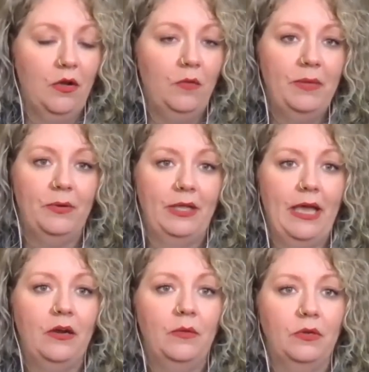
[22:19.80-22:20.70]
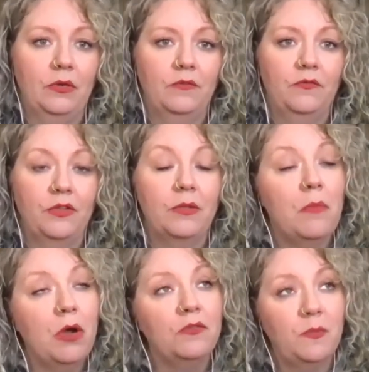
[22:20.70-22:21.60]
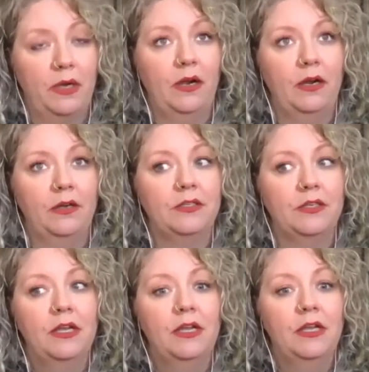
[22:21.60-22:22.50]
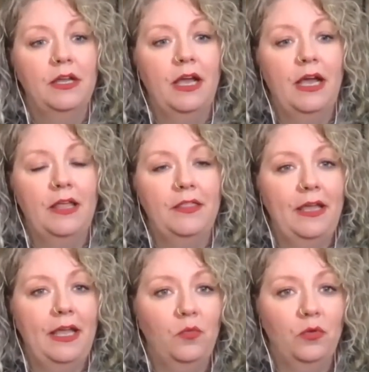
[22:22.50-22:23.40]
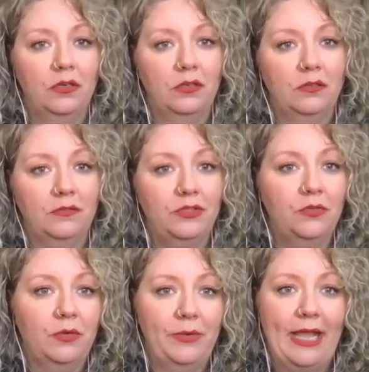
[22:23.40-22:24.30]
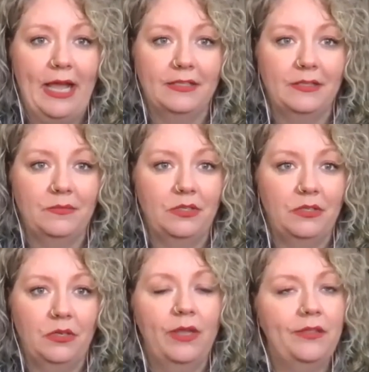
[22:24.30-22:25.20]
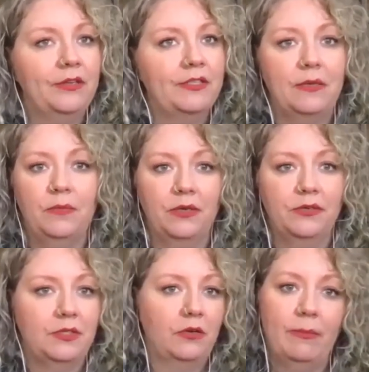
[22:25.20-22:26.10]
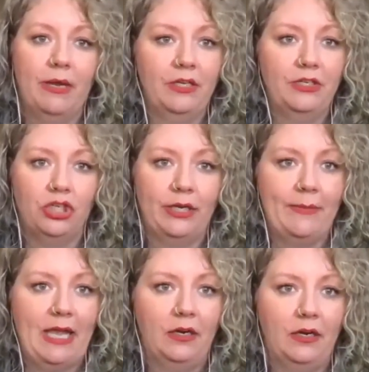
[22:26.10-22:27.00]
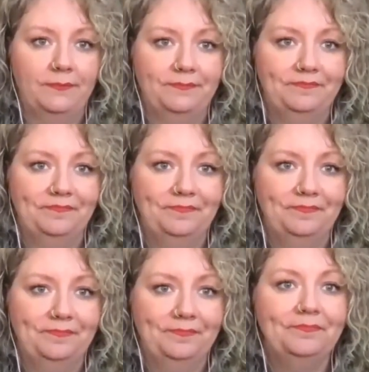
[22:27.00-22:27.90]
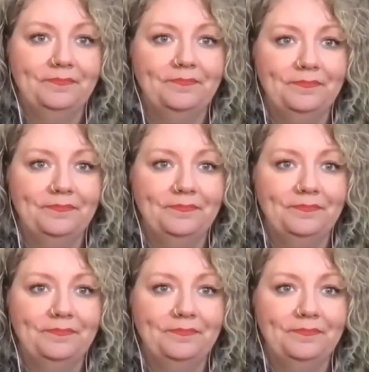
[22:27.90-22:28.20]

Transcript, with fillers: hold people accountable, for the most part, they will do what we ask them to do. Whether it's in person or remote, it shouldn't matter. Mm-hmm.